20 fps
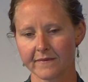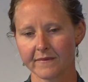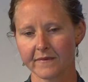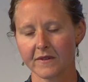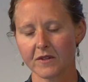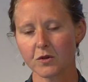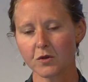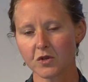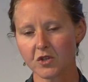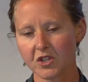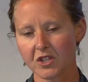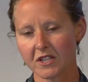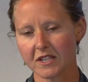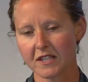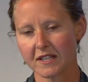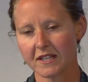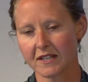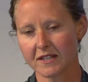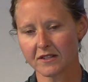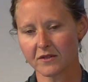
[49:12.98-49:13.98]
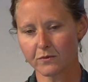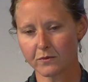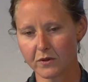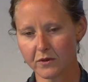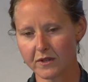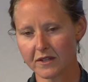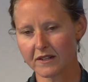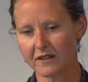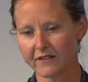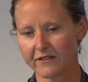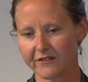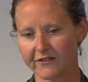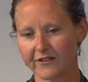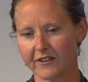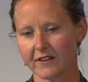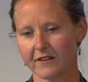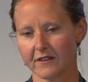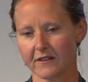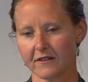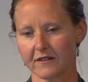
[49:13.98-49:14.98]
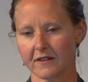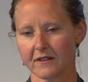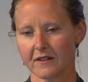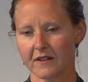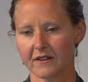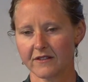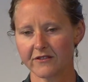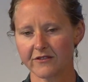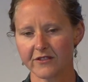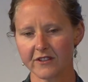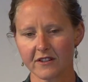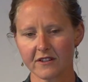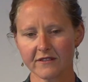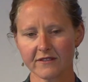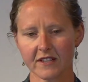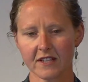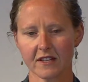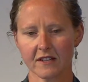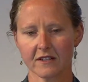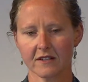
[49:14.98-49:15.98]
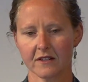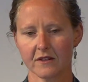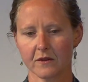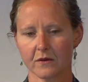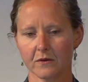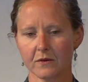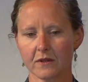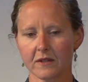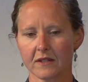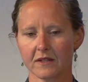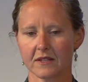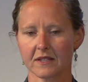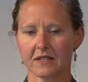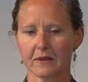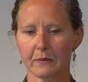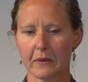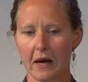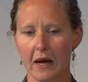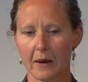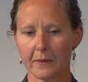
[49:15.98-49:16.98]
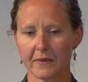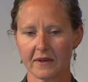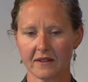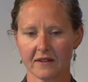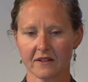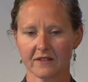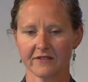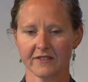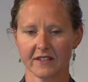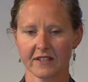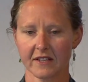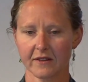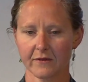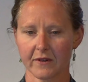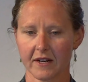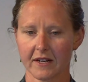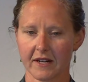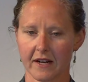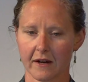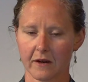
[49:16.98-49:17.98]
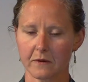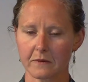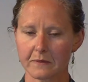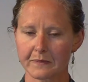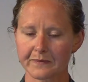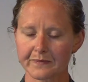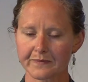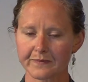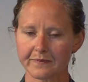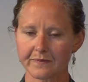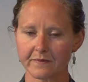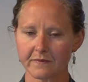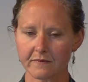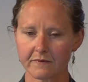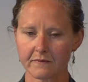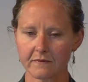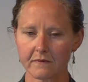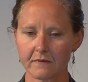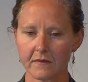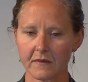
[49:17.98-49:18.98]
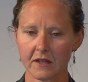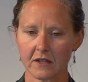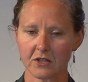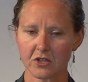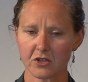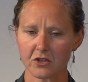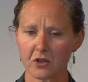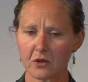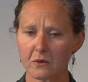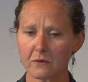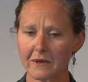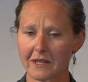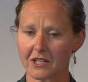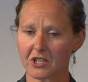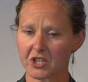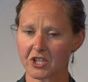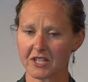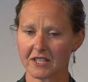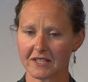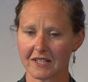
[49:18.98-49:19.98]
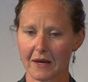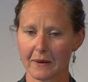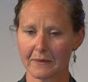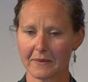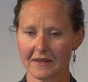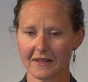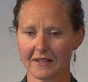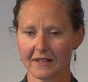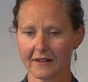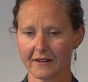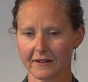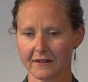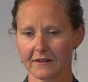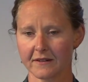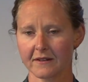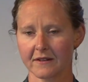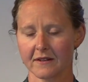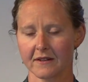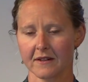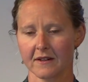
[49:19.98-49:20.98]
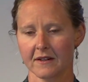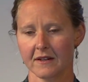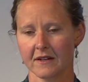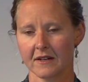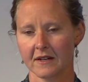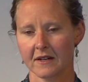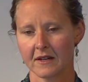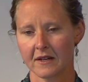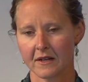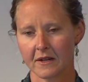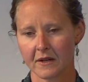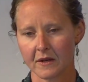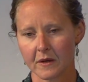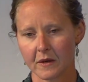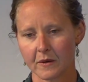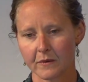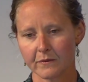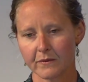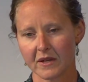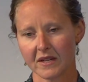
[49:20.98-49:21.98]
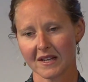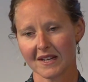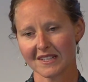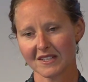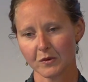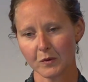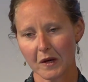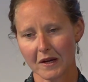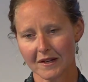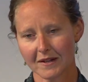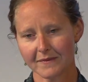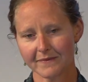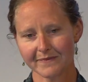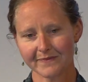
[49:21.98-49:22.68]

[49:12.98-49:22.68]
Usually, it's rooted in fear, and fear of the unknown is a popular feeling right now. So much is up in the air. But guess what?